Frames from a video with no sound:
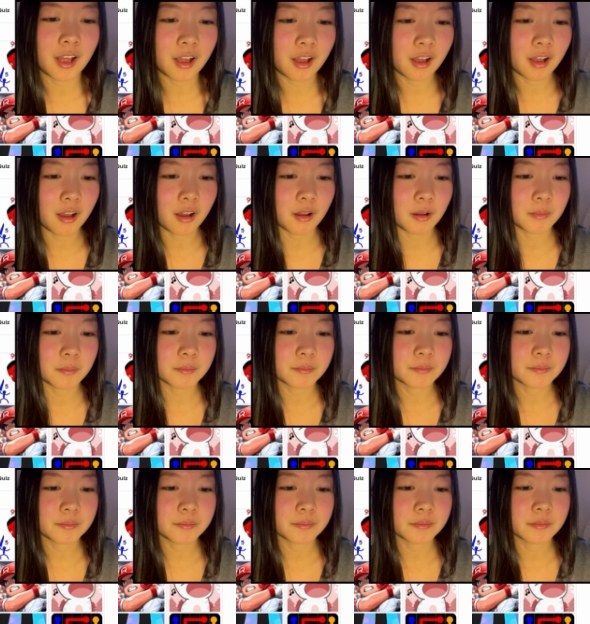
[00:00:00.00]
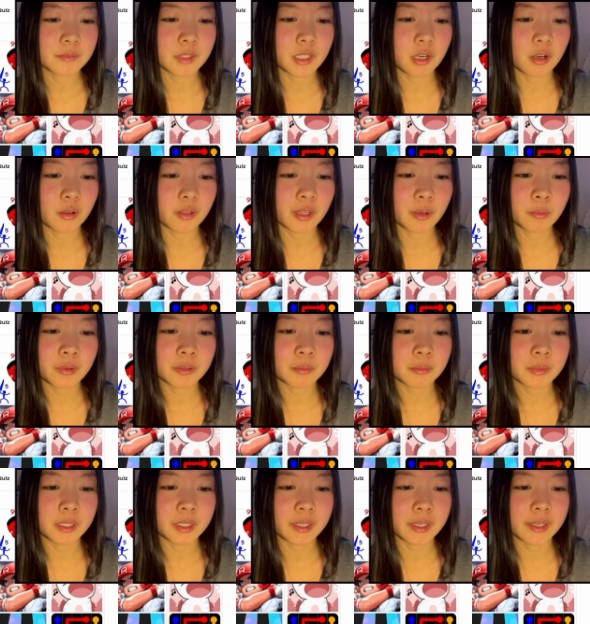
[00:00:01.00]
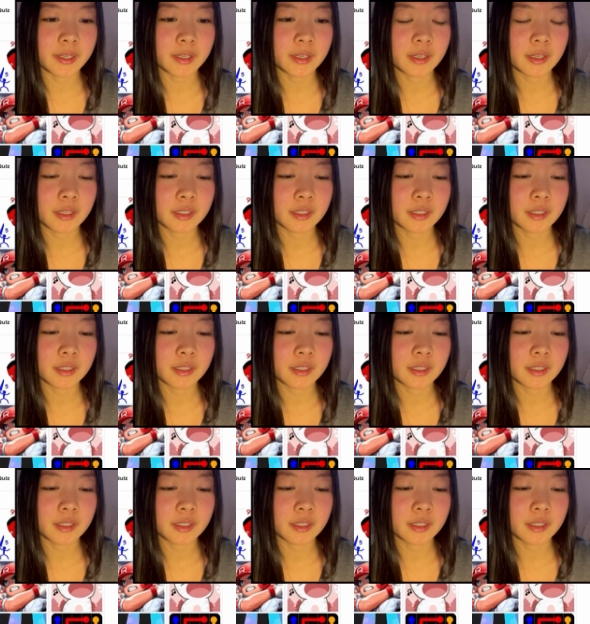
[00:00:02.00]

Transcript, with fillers: um, no, that wouldn't be it.